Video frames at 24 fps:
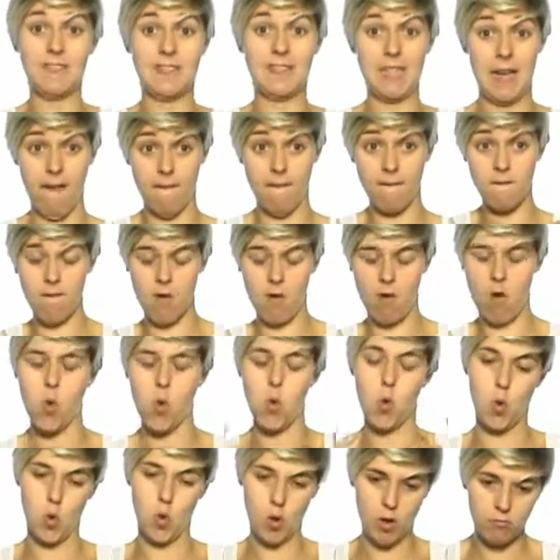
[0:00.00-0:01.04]
By knowing the
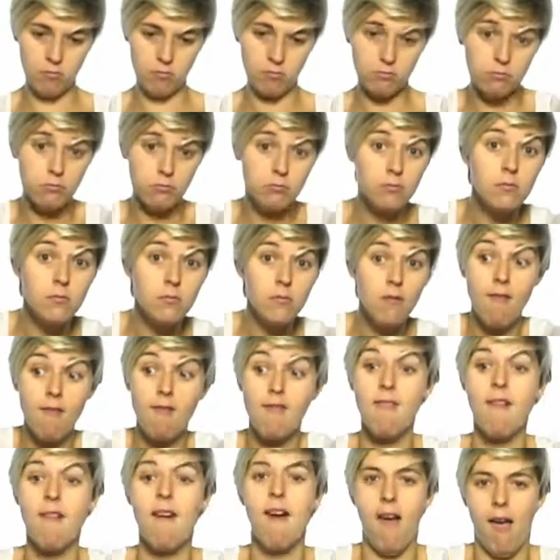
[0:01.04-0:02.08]
common procedures
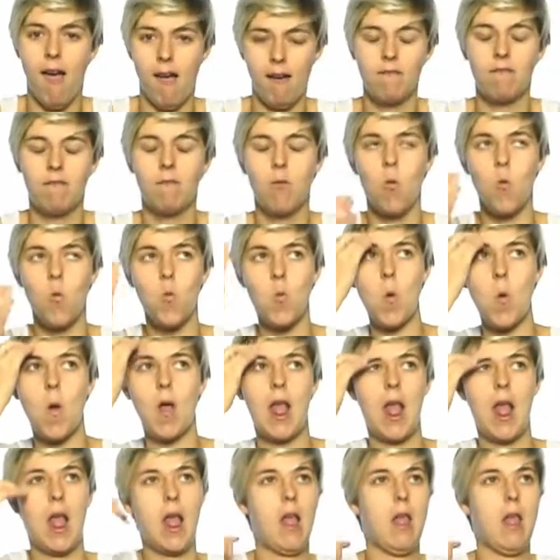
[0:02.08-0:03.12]
beforehand,
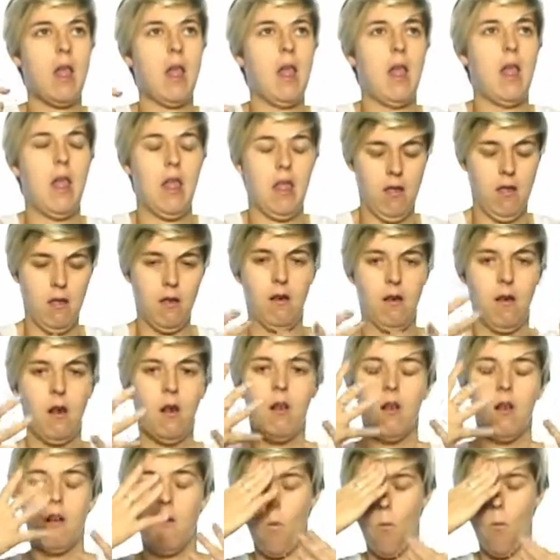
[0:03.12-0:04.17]
they will be able to
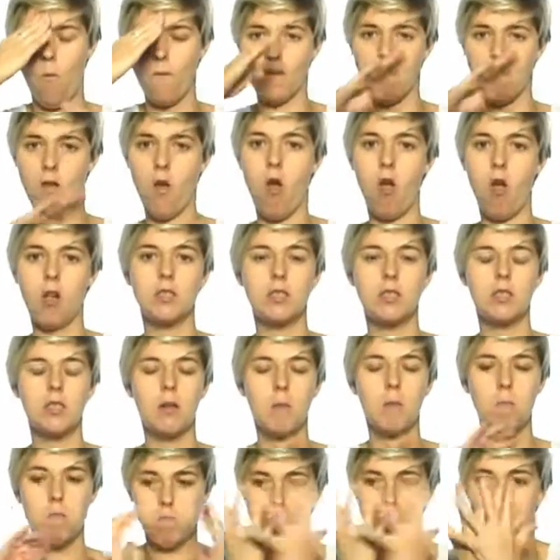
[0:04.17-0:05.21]
build self-confidence
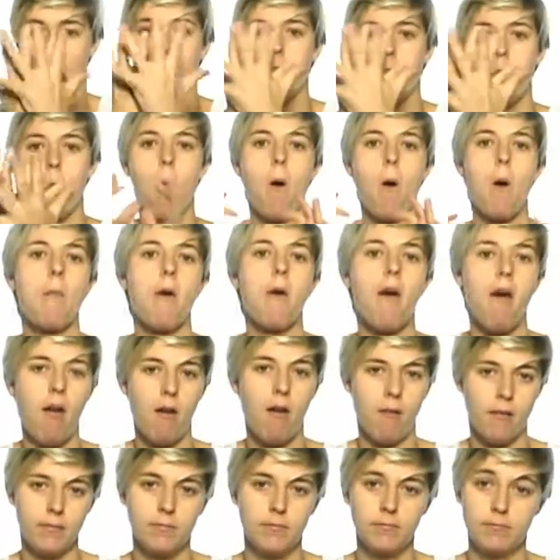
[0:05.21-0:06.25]
and handle the
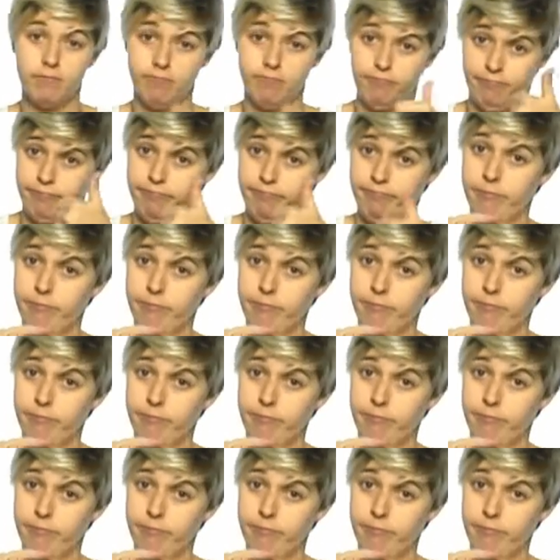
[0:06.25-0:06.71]
real emergency